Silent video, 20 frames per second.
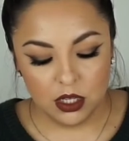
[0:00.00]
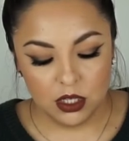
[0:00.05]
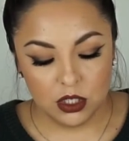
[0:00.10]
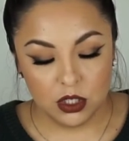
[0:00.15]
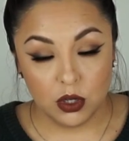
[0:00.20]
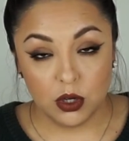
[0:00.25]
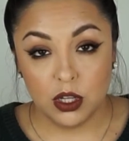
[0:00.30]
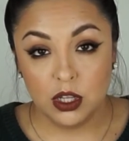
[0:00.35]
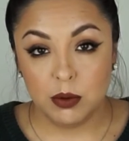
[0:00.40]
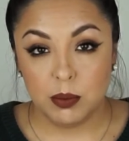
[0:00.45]

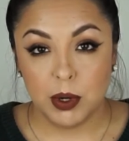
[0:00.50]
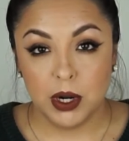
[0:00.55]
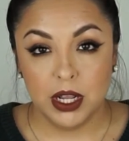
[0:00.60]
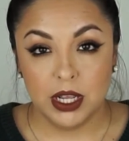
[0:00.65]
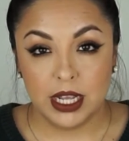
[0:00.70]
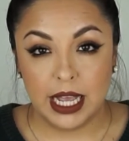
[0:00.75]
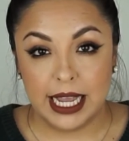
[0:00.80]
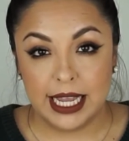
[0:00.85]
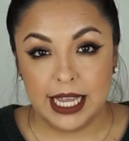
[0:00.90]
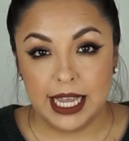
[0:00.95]
So another
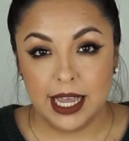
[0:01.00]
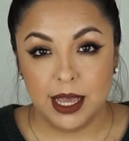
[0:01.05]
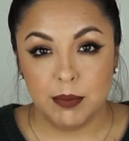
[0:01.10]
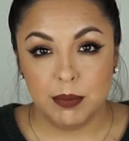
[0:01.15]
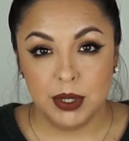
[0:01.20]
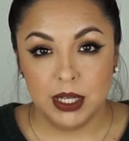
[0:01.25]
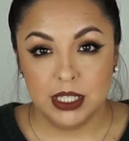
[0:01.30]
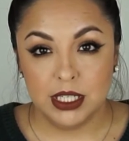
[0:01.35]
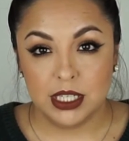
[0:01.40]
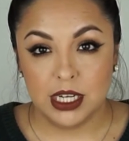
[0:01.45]
product I can't
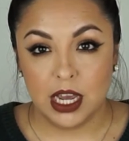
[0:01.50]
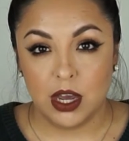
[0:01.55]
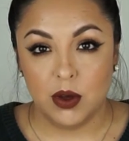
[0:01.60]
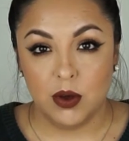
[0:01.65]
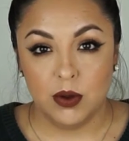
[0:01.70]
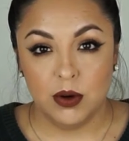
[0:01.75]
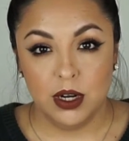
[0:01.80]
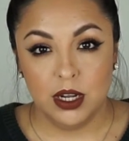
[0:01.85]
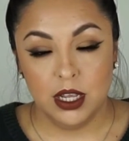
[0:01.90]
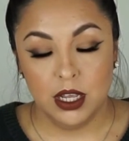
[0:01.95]
put
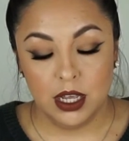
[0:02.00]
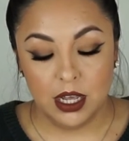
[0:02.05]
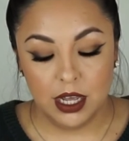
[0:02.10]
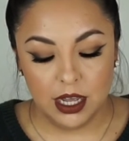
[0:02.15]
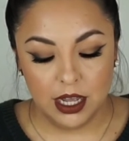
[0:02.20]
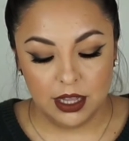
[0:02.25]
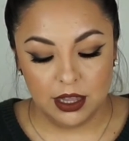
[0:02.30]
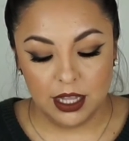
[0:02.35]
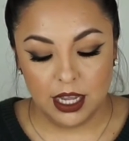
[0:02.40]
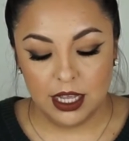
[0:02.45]
down
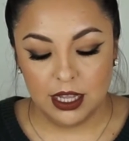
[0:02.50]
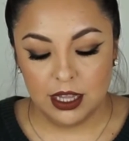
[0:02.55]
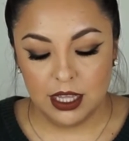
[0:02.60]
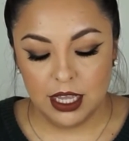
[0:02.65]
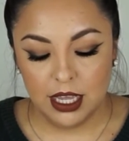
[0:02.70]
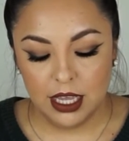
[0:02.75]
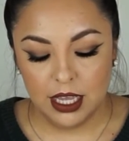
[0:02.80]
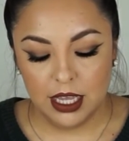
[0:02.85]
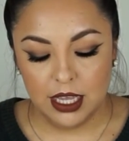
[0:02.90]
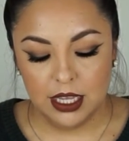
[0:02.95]

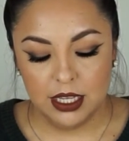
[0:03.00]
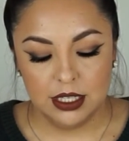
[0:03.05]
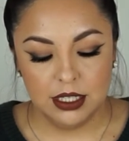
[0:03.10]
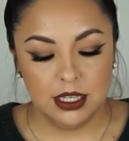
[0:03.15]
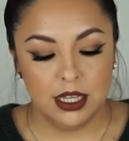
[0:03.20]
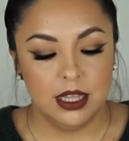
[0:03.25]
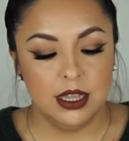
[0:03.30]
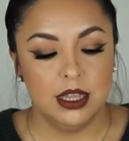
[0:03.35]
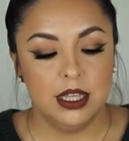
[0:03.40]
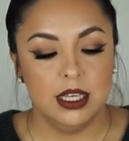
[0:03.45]
lately is
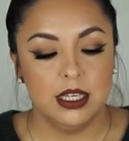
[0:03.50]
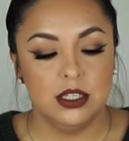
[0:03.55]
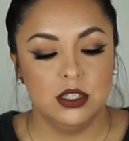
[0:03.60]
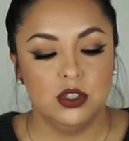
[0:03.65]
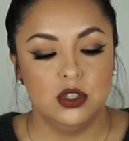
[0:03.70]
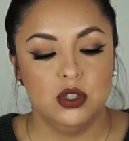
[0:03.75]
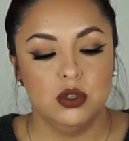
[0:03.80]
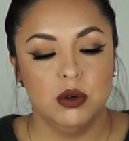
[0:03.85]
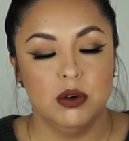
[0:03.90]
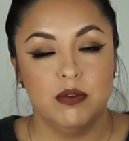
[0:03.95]
this
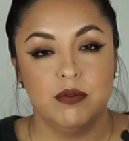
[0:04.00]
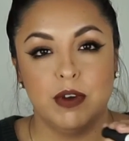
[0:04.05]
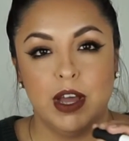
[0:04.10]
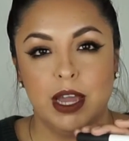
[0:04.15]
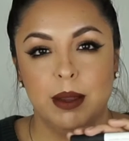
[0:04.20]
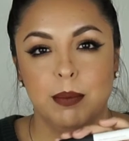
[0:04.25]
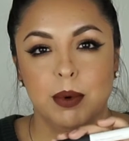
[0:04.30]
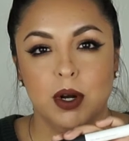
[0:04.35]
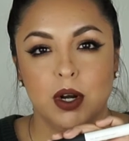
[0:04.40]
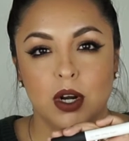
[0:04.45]
Duo
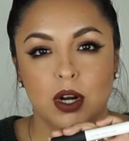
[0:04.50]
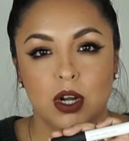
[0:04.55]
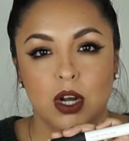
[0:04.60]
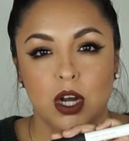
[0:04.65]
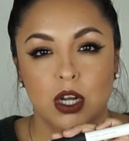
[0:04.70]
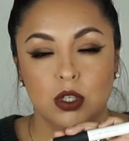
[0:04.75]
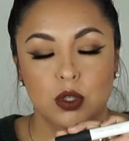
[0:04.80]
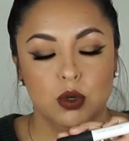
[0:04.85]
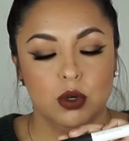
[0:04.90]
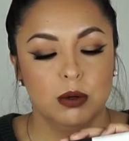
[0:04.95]
Fiber
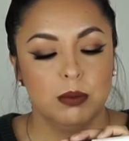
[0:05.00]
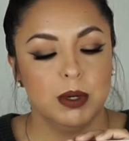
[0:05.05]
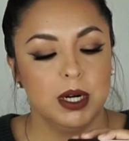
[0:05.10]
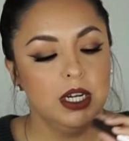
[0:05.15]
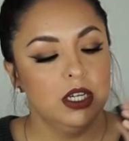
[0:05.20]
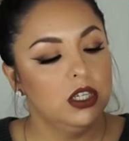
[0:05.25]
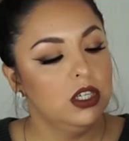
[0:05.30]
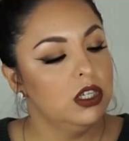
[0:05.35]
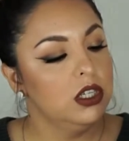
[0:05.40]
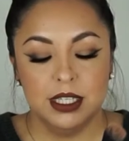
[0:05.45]
Contour
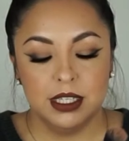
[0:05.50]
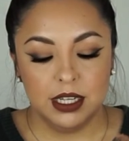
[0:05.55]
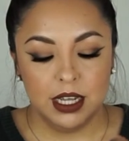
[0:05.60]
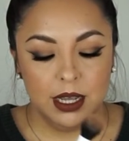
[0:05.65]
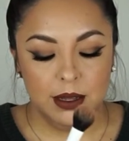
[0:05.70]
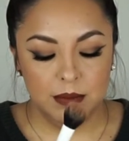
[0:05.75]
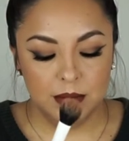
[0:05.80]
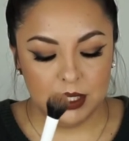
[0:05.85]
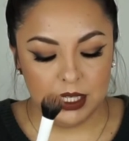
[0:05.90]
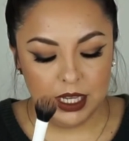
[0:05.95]
Brush. This
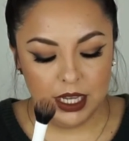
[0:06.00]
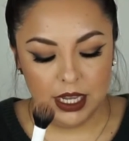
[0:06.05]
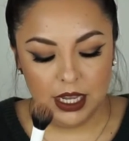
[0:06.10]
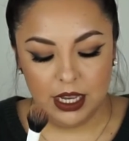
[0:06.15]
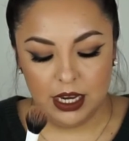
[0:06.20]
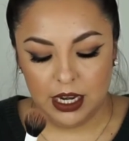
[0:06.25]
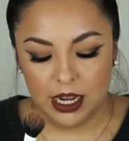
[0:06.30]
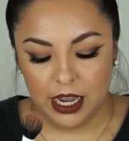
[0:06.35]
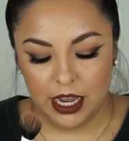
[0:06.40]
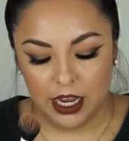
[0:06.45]
comes
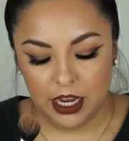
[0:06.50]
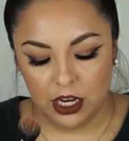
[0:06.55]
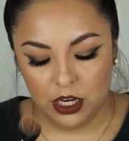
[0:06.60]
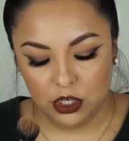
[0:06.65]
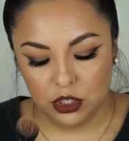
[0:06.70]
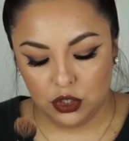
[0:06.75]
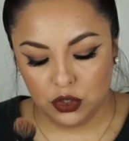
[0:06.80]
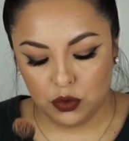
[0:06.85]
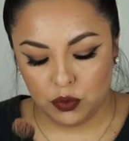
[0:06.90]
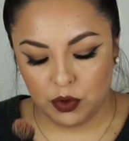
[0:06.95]
in a
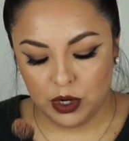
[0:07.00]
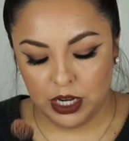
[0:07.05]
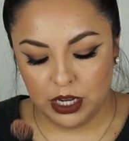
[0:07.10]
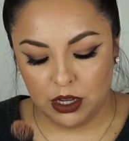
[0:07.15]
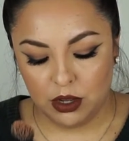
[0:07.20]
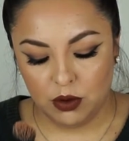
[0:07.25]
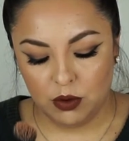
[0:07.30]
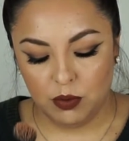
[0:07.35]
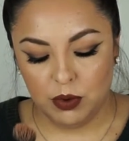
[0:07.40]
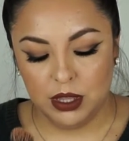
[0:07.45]

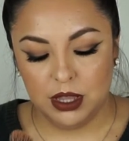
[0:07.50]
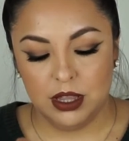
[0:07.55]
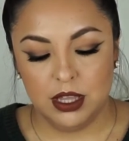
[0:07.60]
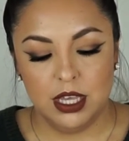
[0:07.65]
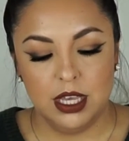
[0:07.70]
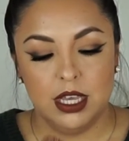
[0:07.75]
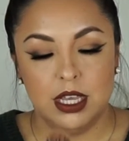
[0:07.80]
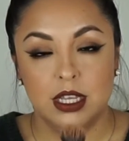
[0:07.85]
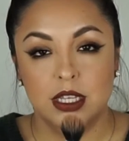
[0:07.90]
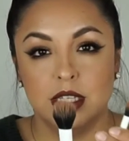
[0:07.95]
trio with
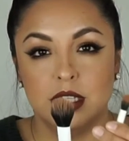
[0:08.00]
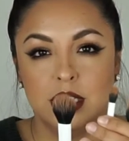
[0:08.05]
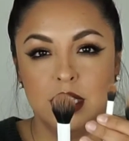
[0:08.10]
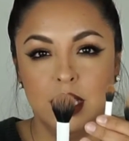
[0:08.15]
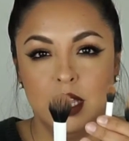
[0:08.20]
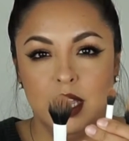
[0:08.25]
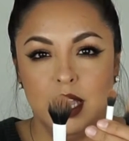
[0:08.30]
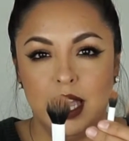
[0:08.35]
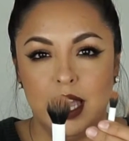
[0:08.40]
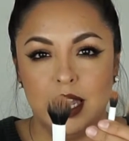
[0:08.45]
these,
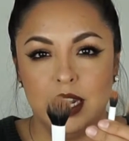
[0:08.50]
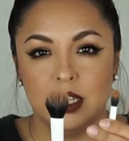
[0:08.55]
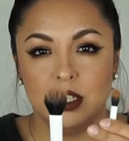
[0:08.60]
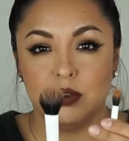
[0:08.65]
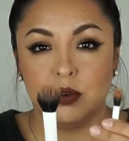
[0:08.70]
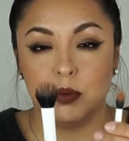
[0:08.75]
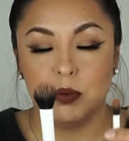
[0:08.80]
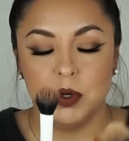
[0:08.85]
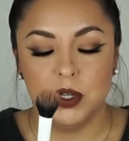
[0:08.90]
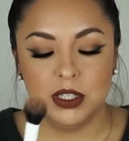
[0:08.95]
and it's
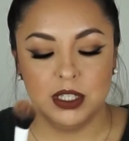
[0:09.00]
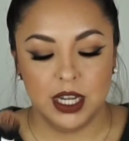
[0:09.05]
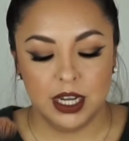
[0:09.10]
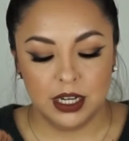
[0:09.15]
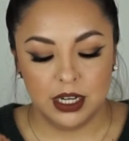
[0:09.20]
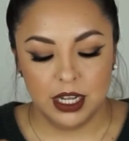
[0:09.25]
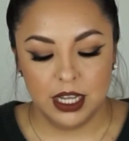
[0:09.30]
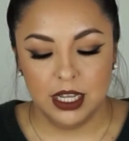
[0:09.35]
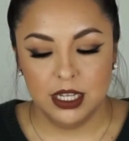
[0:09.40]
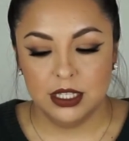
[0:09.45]
from Real
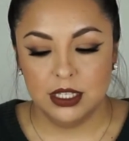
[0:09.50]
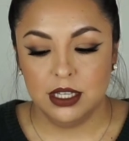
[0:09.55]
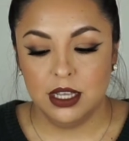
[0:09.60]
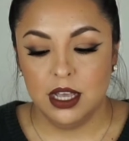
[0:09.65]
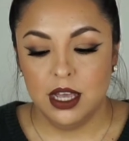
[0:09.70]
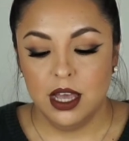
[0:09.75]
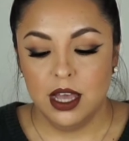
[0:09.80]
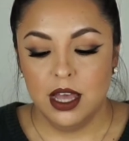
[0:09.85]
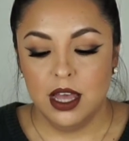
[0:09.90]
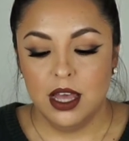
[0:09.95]
Techniques.
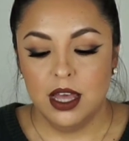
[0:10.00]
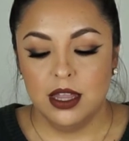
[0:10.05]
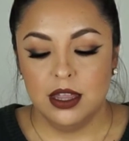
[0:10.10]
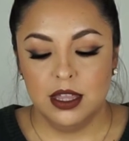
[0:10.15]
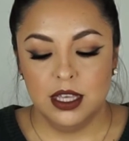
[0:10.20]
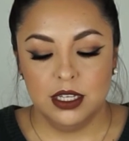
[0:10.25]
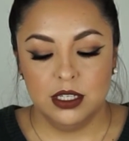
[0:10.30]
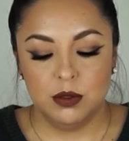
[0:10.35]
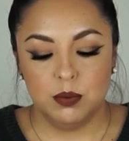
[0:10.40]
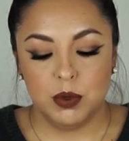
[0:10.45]

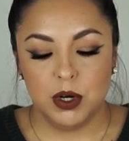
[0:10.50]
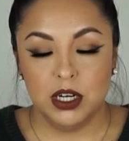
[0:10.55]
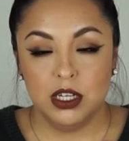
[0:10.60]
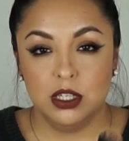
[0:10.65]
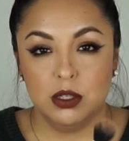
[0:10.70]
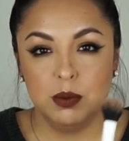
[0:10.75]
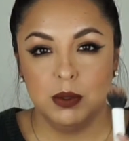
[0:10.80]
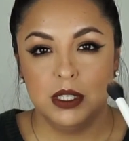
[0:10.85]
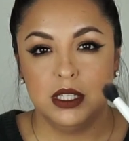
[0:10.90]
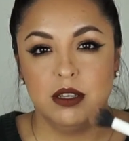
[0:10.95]
This brush
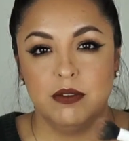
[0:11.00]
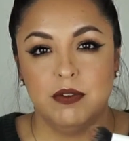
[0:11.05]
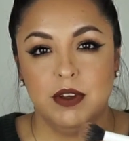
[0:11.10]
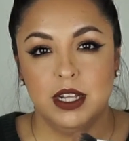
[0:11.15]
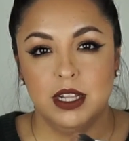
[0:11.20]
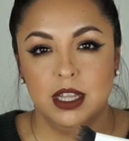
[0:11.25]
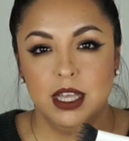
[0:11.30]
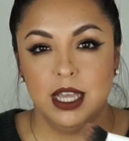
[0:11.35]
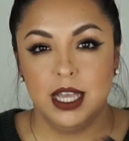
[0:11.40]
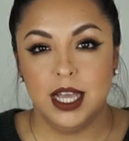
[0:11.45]

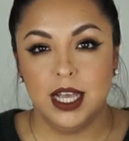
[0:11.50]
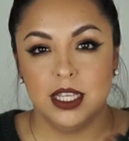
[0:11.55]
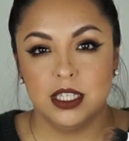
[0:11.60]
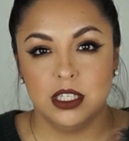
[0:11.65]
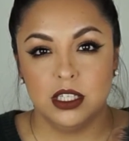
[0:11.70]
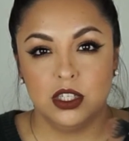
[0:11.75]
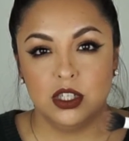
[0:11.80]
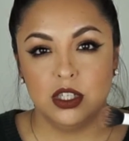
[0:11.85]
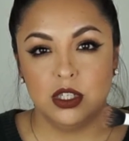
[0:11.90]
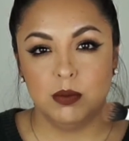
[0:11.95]
specifically
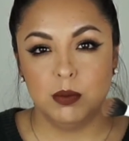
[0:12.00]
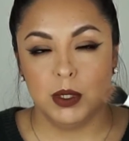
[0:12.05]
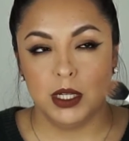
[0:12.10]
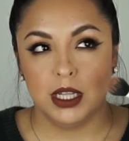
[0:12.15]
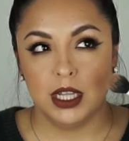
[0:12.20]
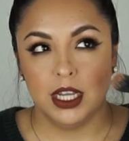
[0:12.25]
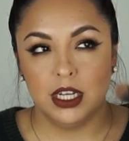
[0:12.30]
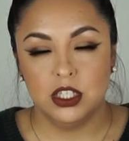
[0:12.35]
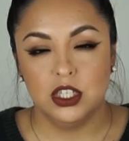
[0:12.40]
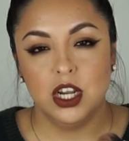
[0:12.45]
has just been
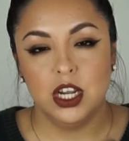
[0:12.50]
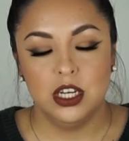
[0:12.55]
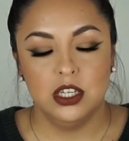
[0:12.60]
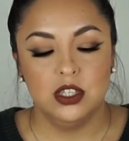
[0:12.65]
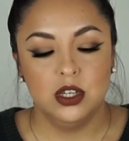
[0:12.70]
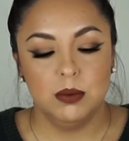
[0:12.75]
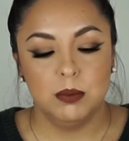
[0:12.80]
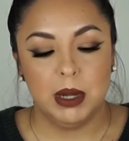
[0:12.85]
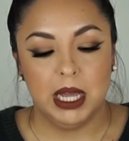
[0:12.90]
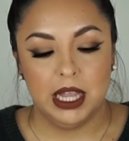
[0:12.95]
like
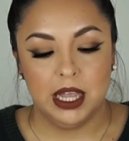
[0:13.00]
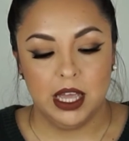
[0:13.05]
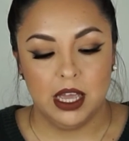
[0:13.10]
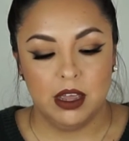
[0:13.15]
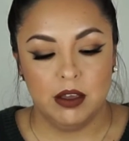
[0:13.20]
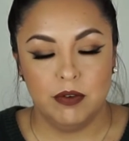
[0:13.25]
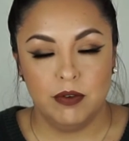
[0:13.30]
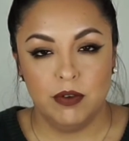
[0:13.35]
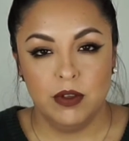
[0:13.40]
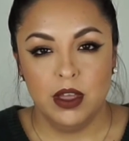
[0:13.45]
changing my
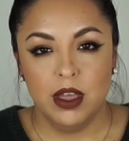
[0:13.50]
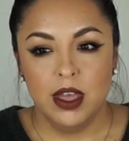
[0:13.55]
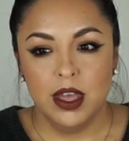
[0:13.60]
life.